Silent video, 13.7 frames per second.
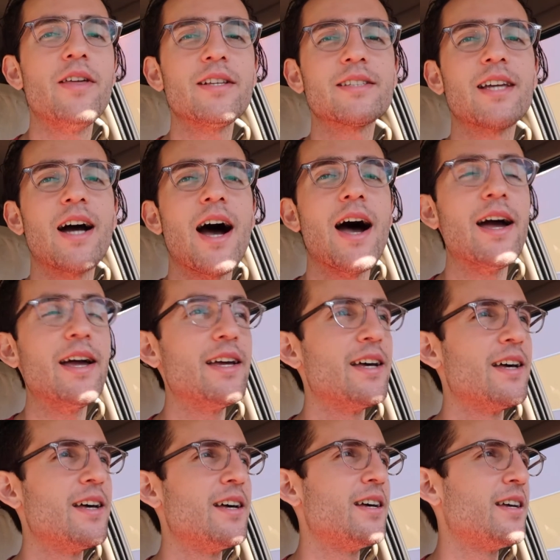this guy
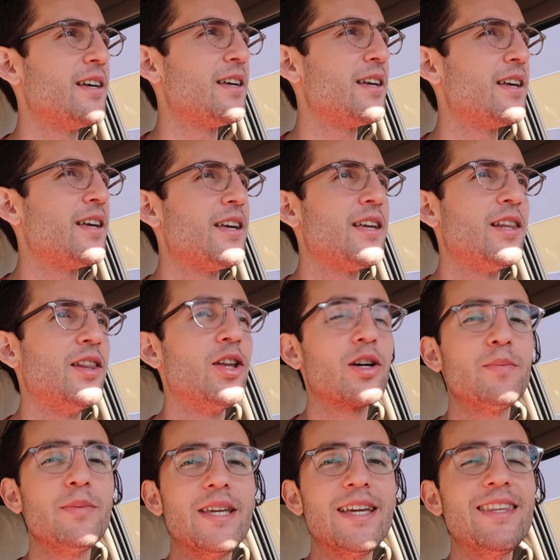looked
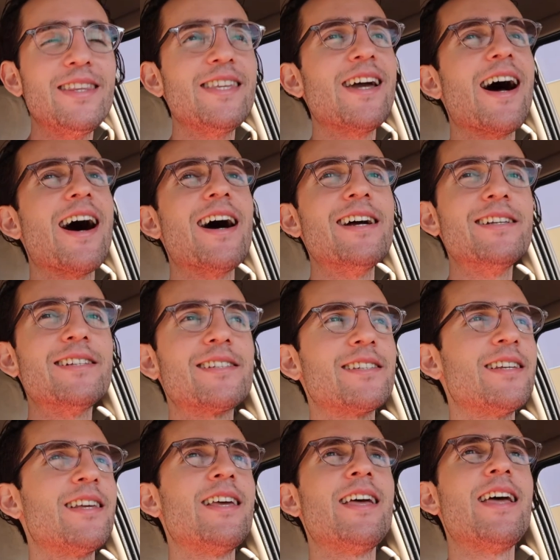me in the eyes
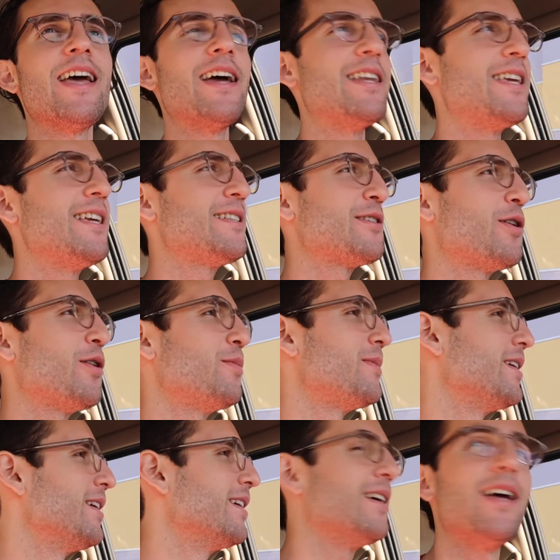and he told
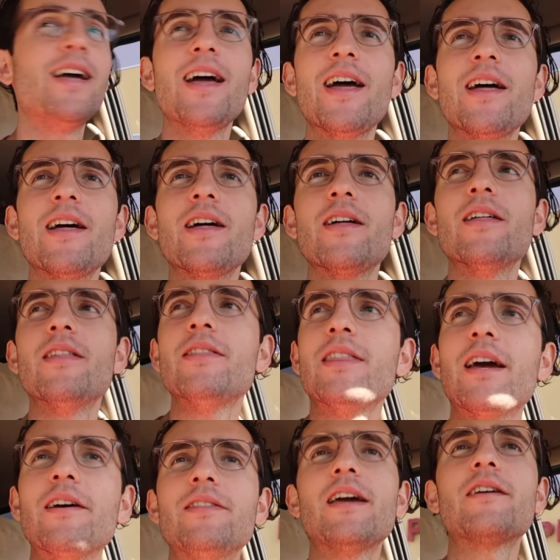me
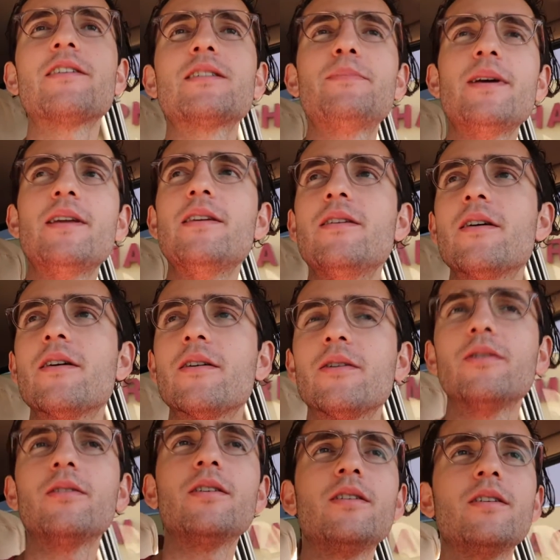that there's been
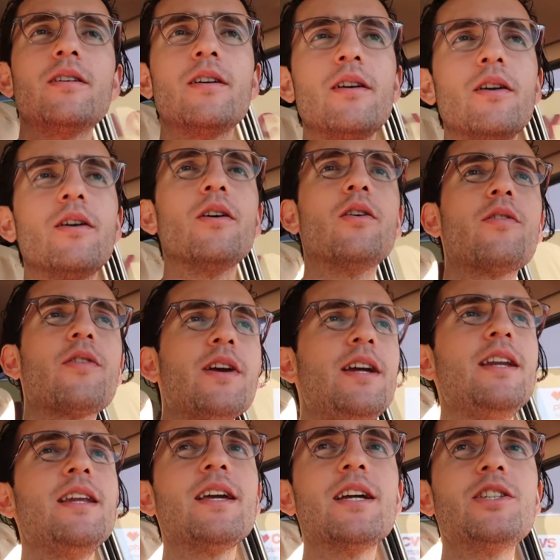no
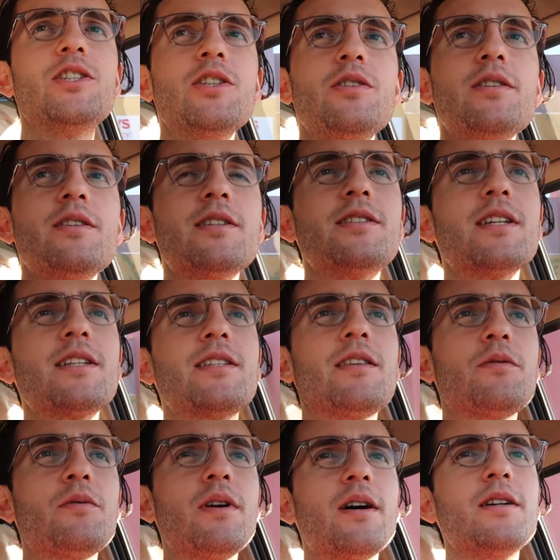overheating issue in the
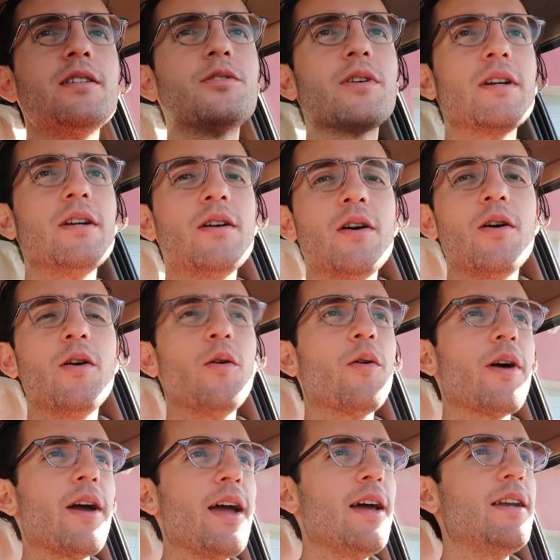6300
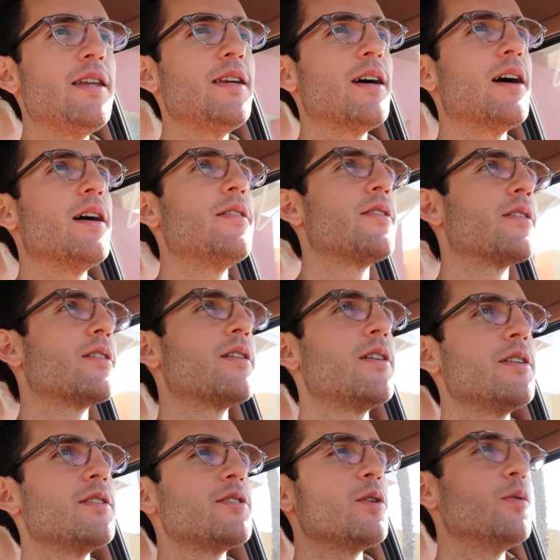or any other
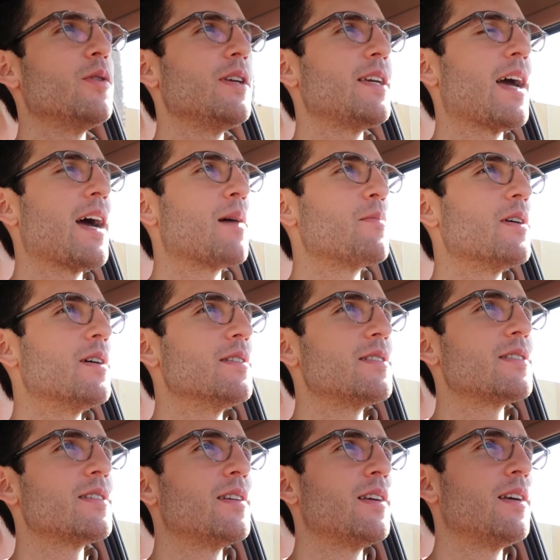Sony
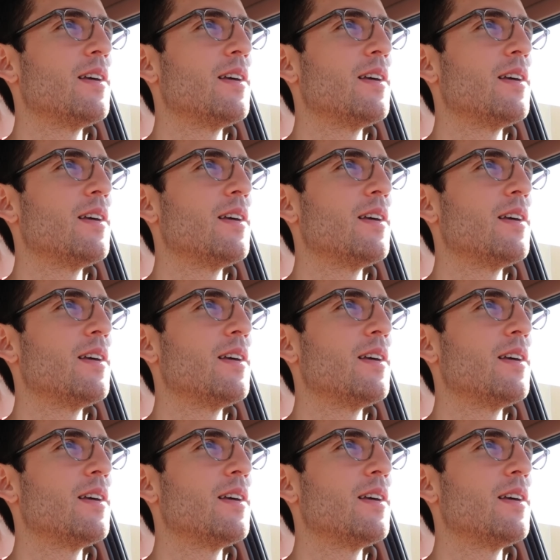cameras.